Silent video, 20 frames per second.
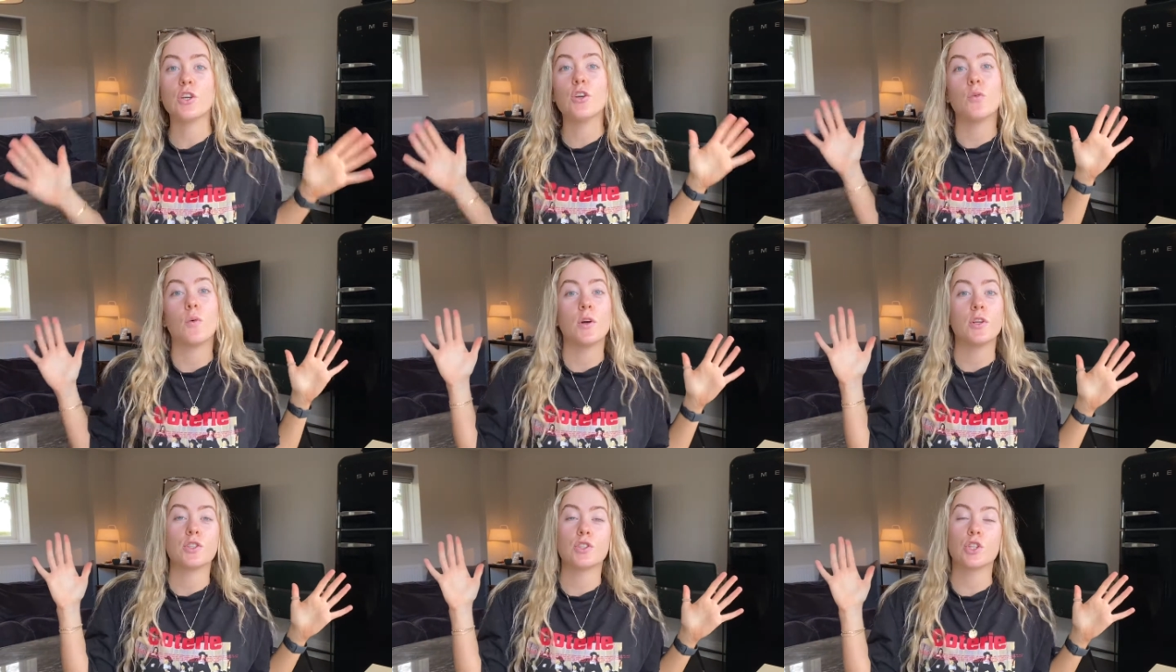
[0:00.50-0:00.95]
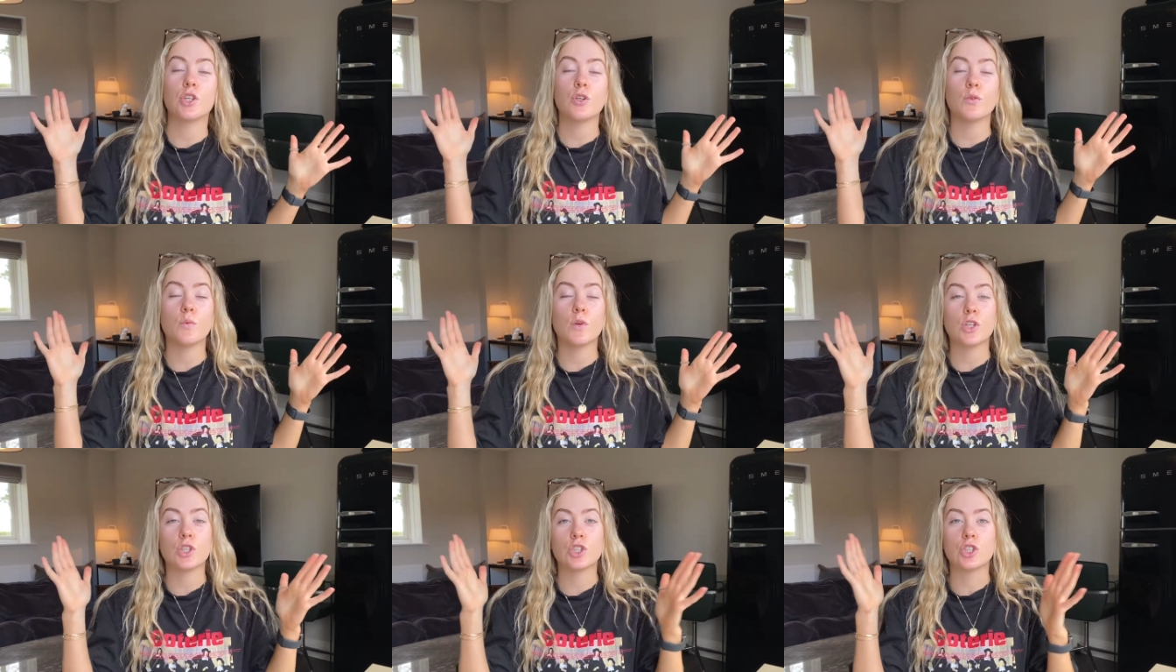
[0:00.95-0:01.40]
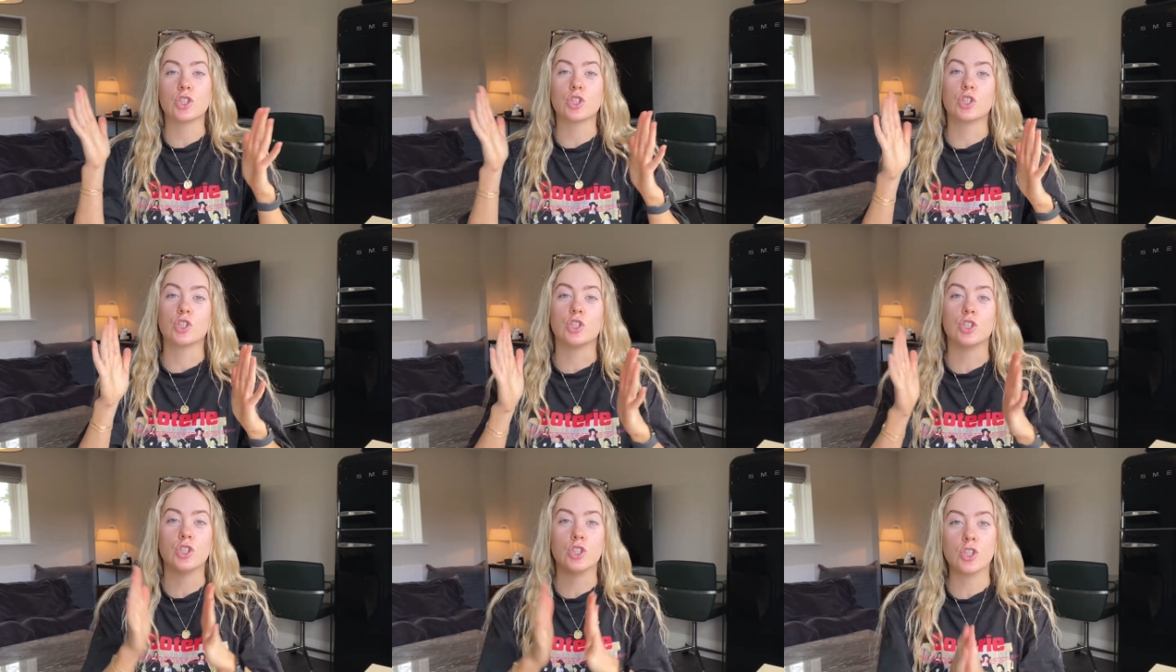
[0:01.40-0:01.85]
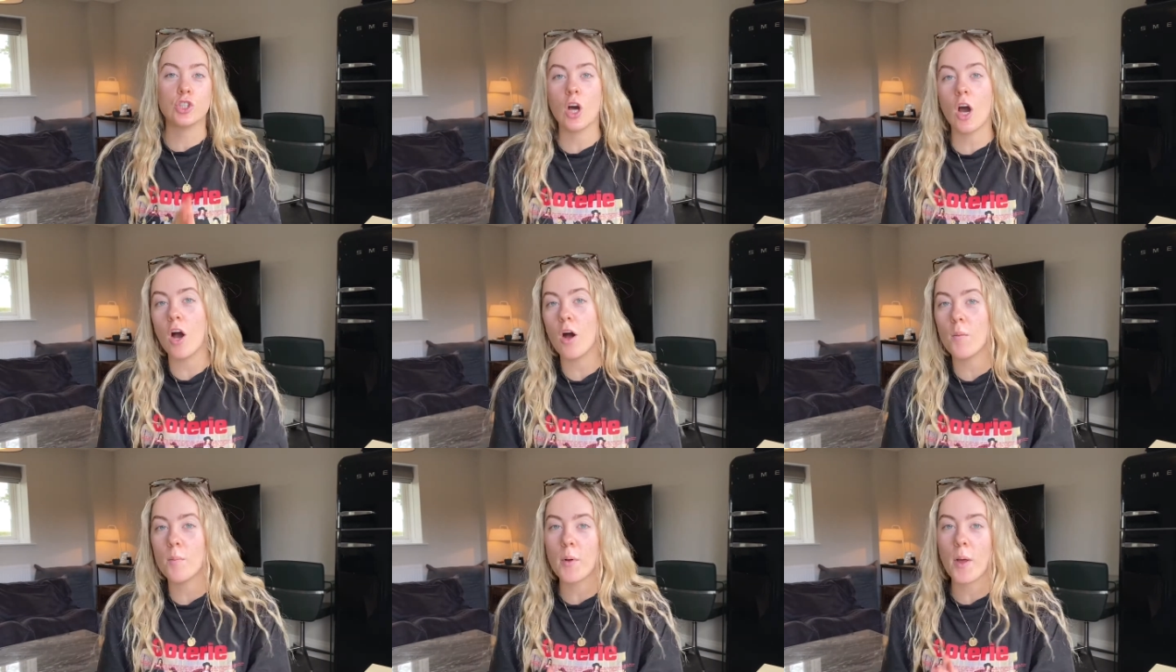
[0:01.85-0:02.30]
want to
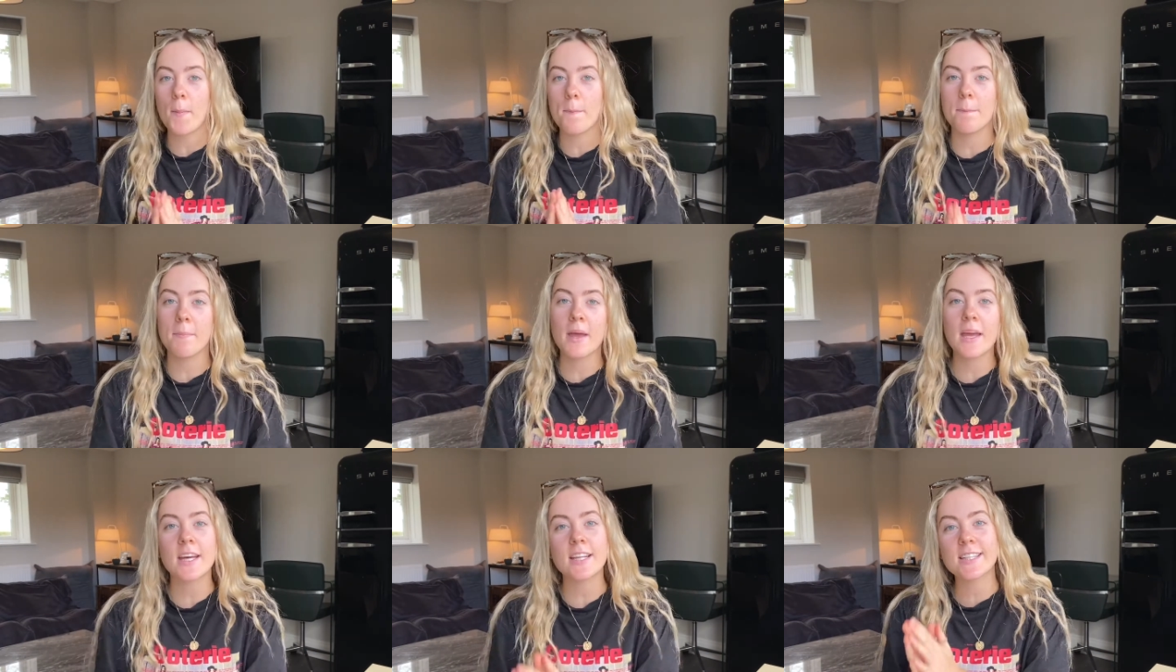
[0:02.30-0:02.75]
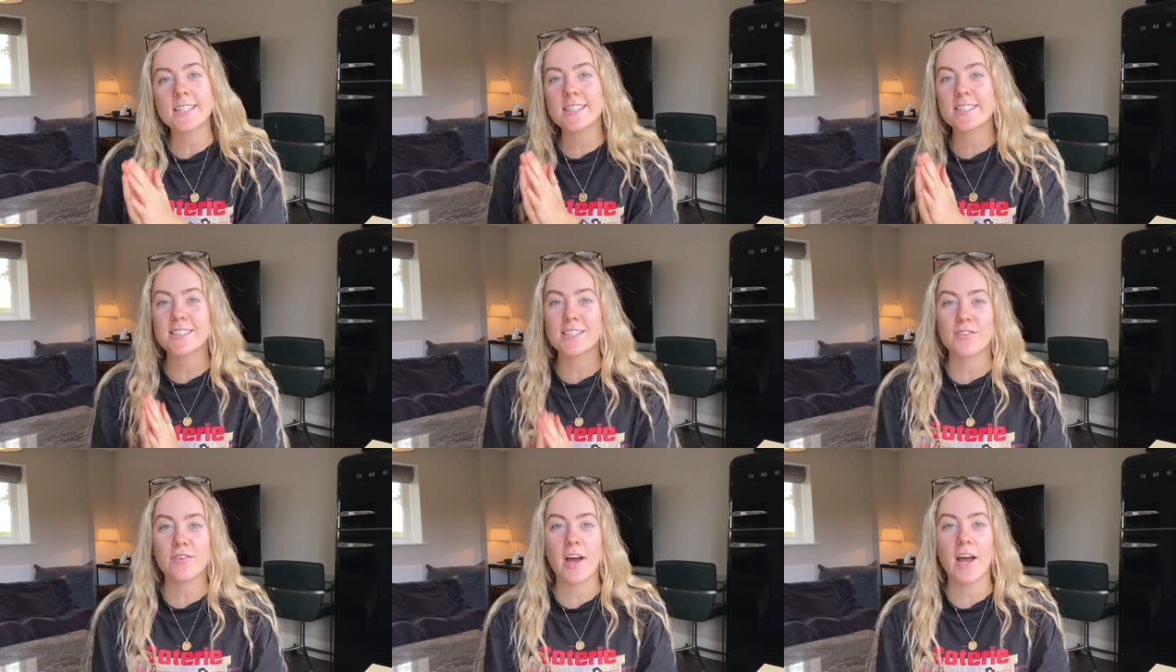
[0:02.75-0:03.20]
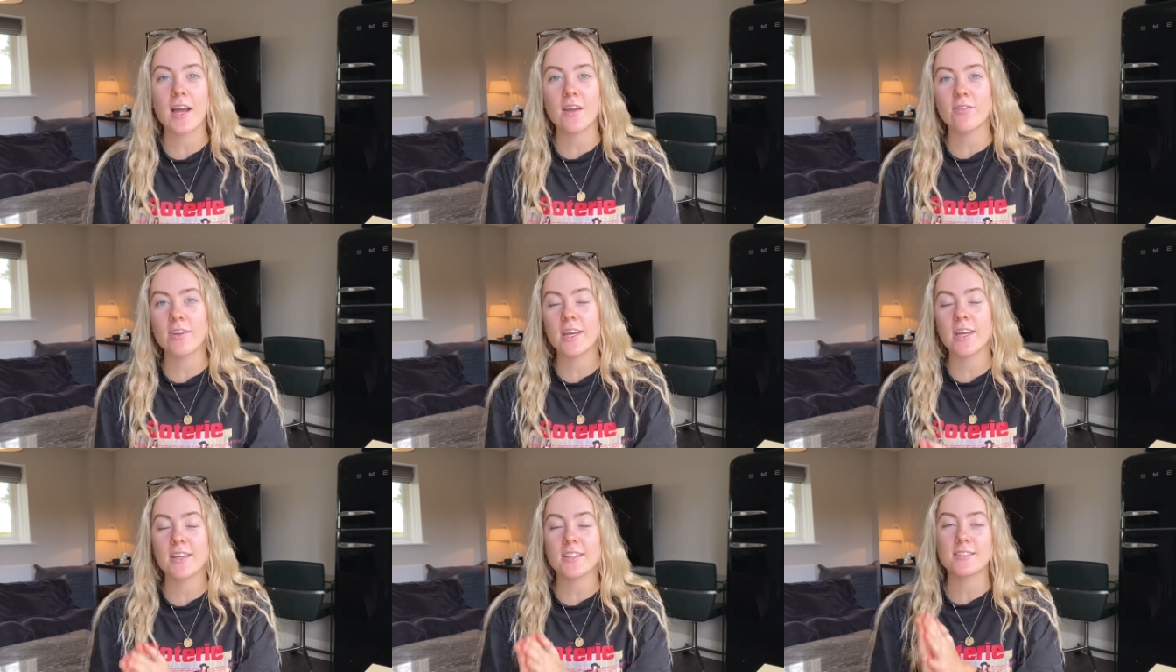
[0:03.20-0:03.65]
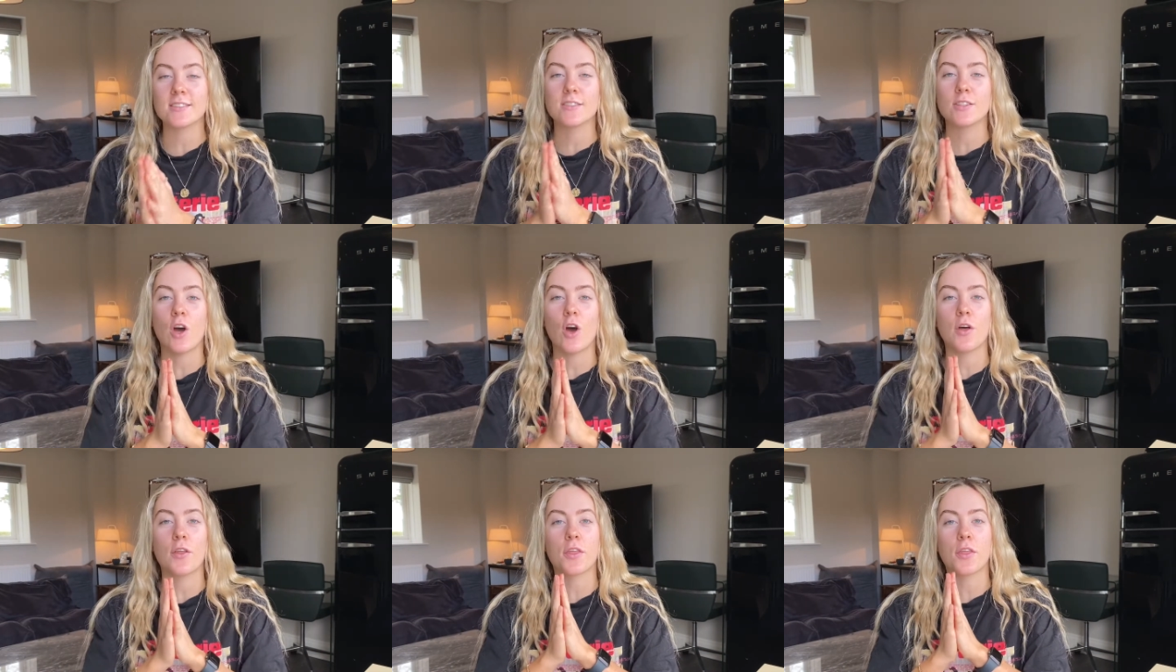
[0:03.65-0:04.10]
stop merely surviving and
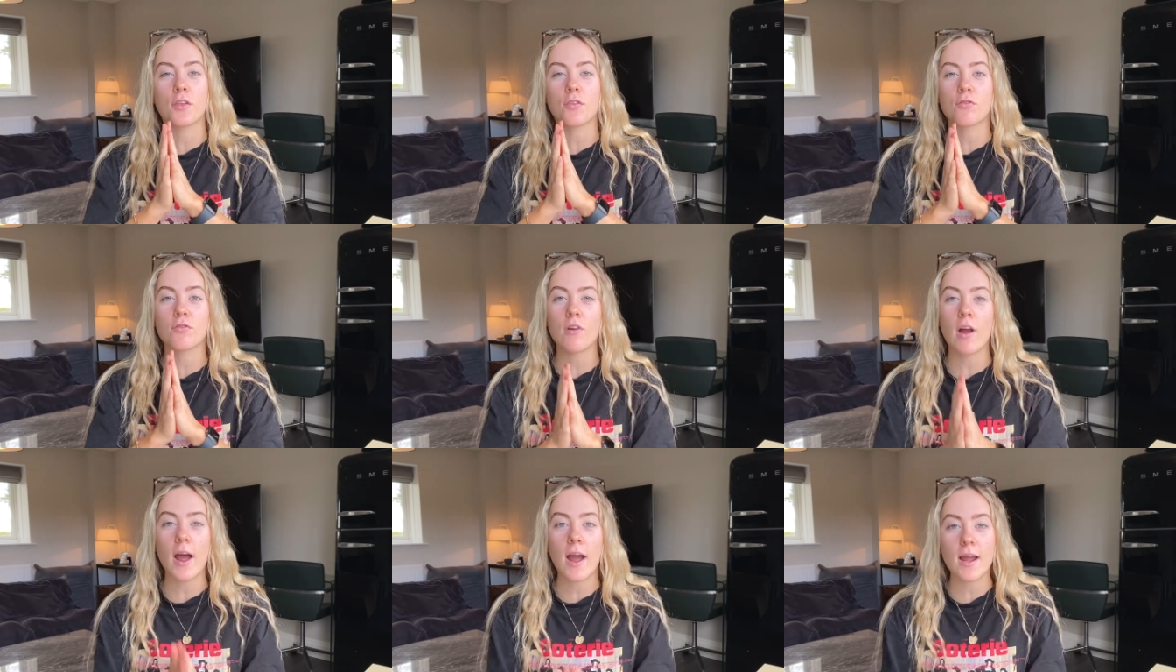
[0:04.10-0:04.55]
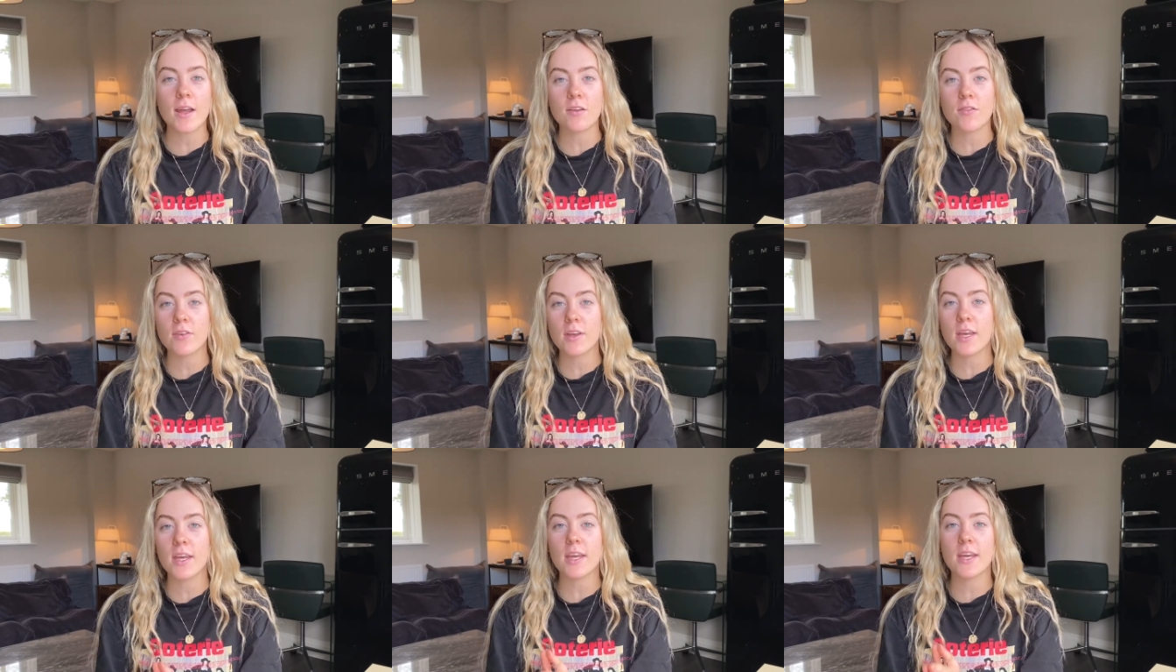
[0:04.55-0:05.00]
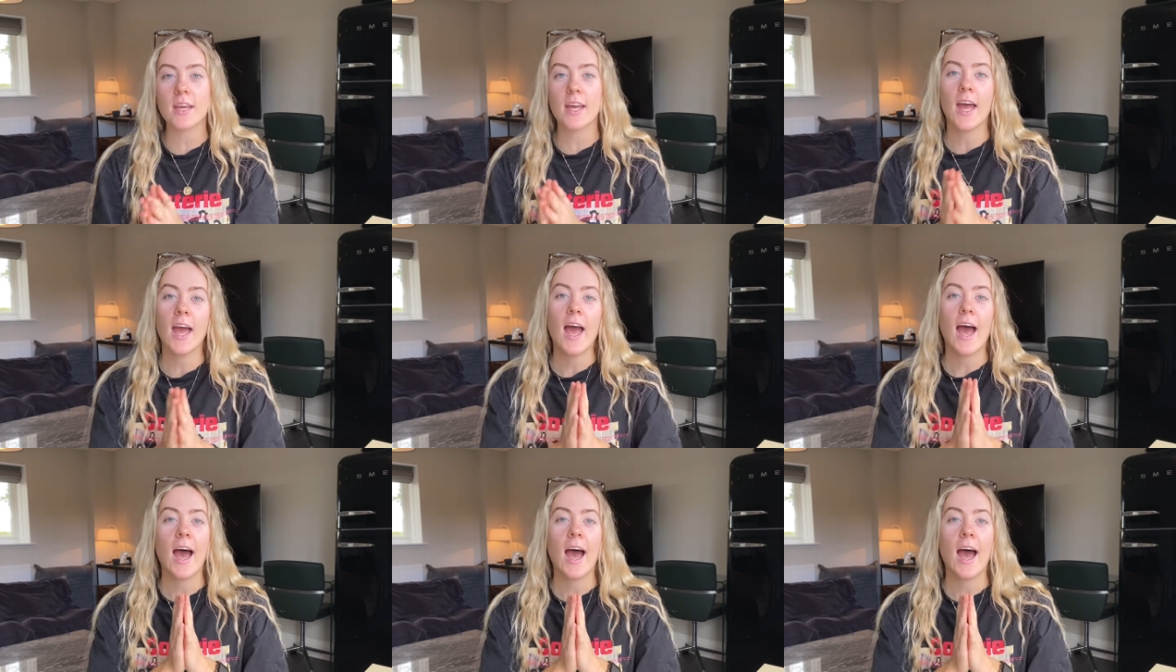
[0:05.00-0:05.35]
start thriving